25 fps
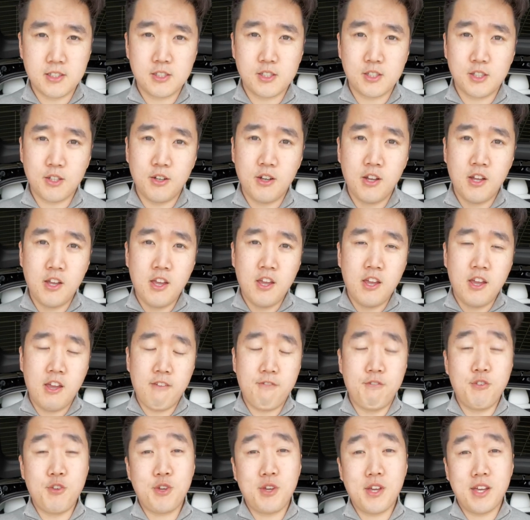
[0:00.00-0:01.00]
So
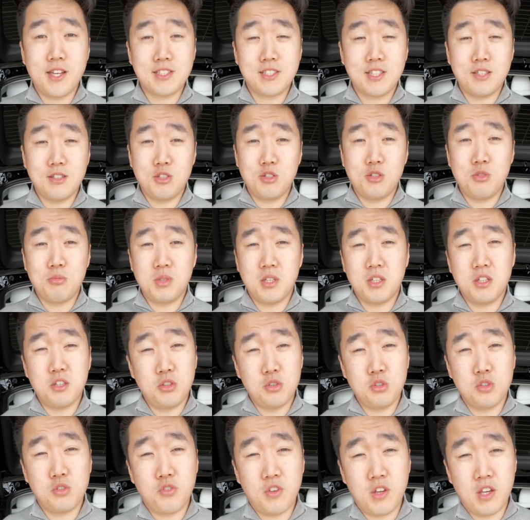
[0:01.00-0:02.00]
if you guys can do me a
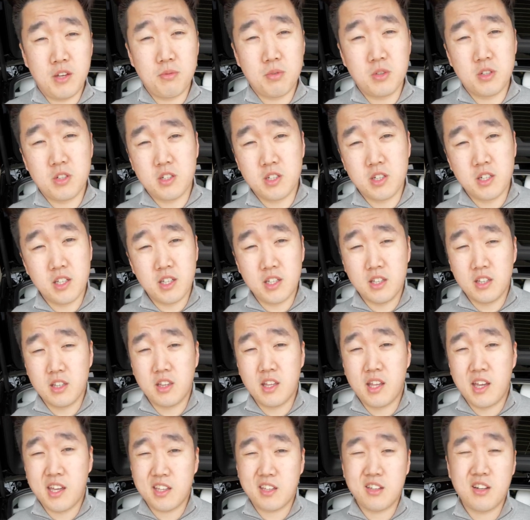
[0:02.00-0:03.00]
huge favor and
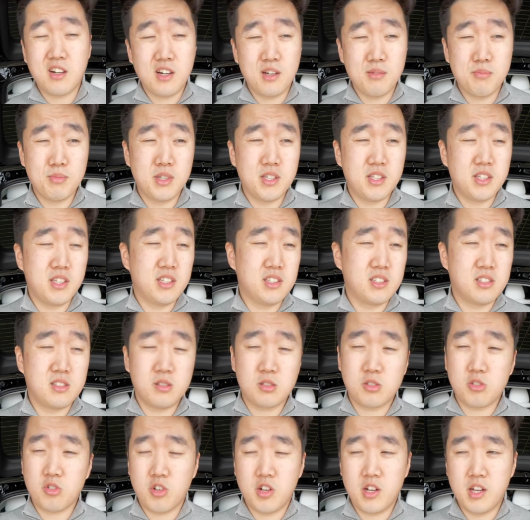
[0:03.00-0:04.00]
like, comment, and
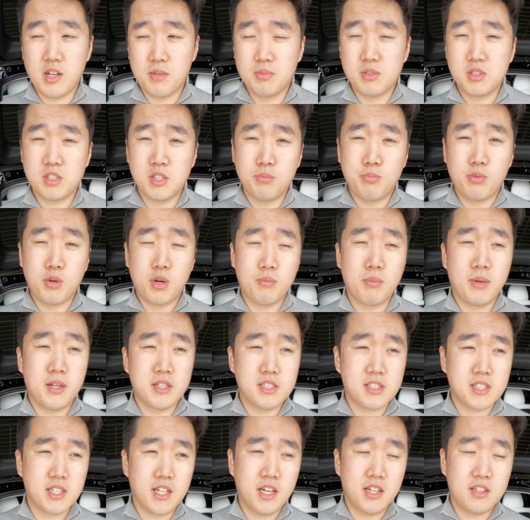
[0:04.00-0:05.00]
subscribe and support my
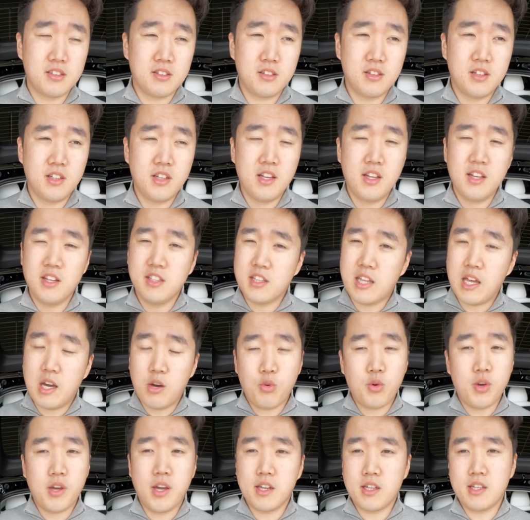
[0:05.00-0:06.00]
channel, that
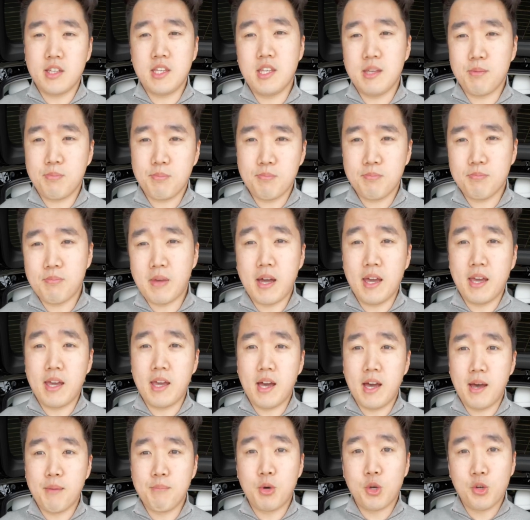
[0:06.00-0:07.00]
way I can keep
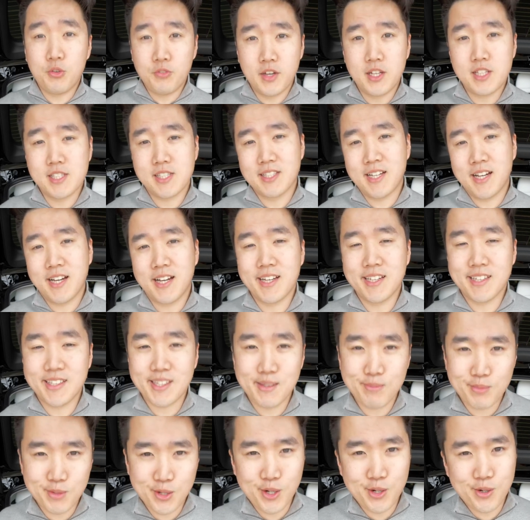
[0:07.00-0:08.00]
my motivation high and
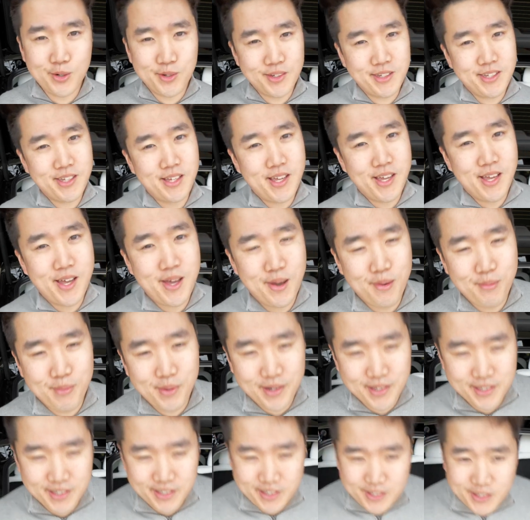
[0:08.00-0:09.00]
keep going.
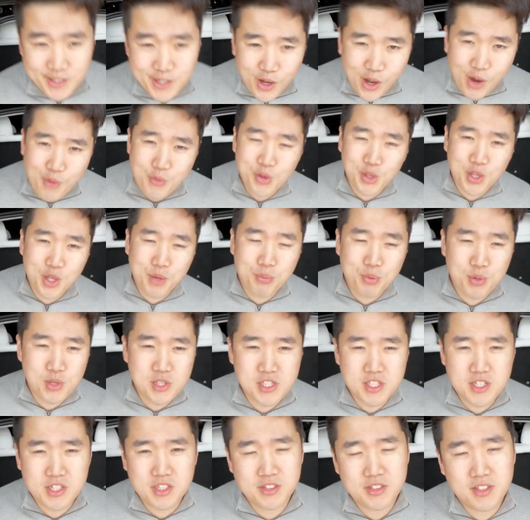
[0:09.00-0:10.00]
But you know, I really
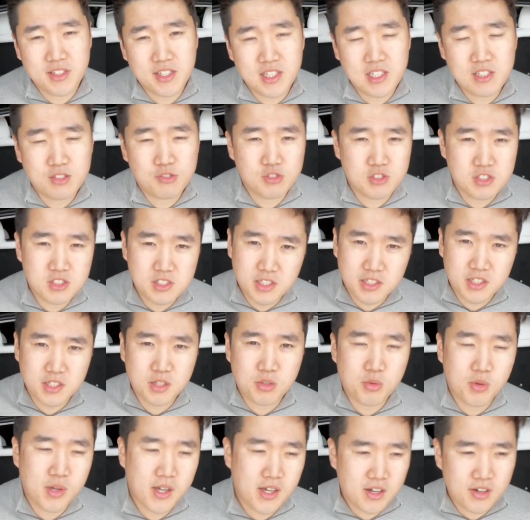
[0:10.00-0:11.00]
appreciate you guys for sticking
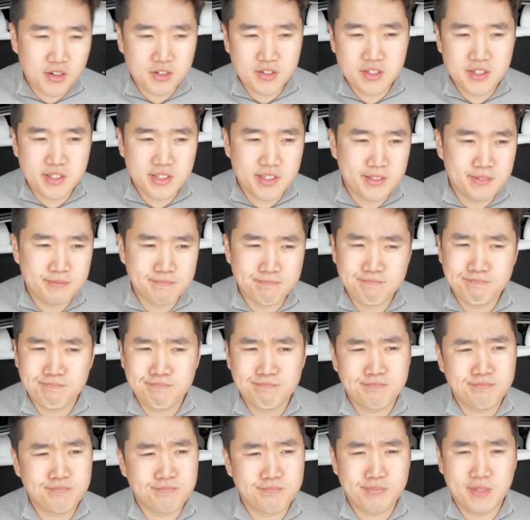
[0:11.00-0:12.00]
around
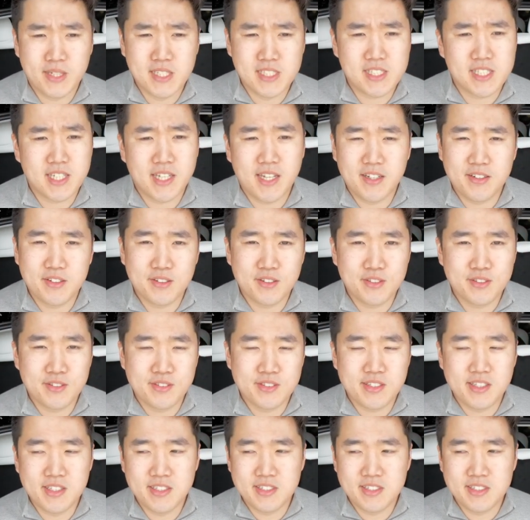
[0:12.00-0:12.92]
my channel.